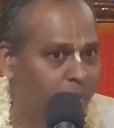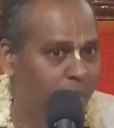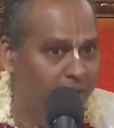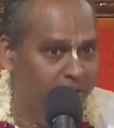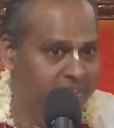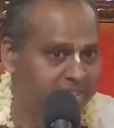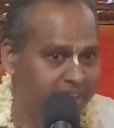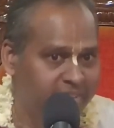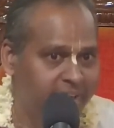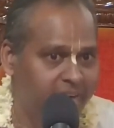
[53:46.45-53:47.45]
one
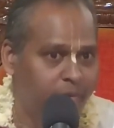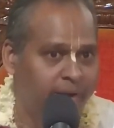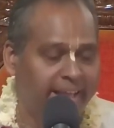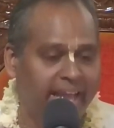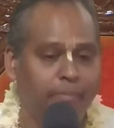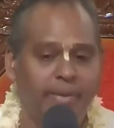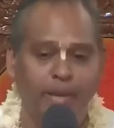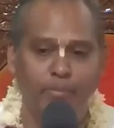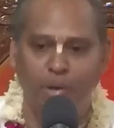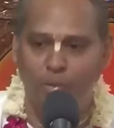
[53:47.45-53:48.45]
understands that one can
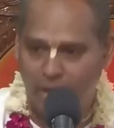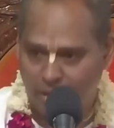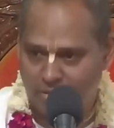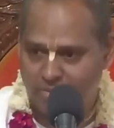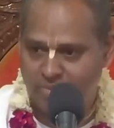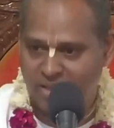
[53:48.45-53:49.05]
be empowered,